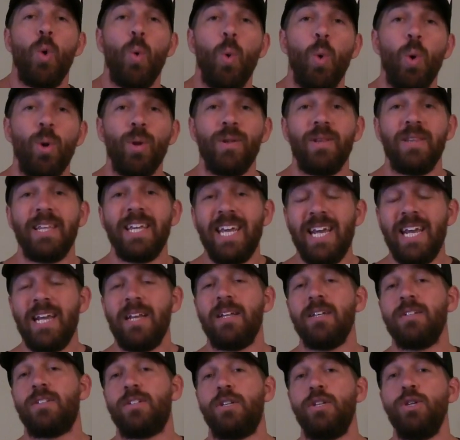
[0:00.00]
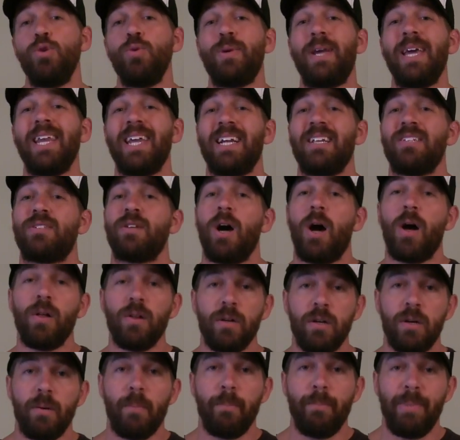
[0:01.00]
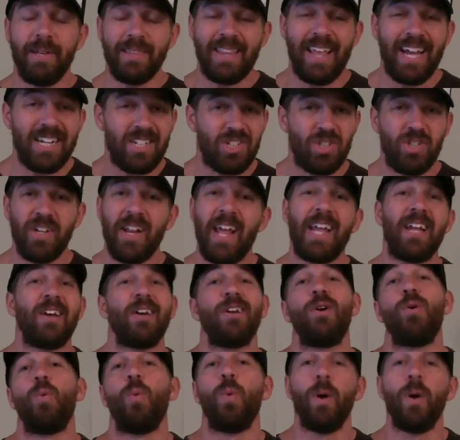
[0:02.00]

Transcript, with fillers: will lead to you getting taller, but that shit ain't gonna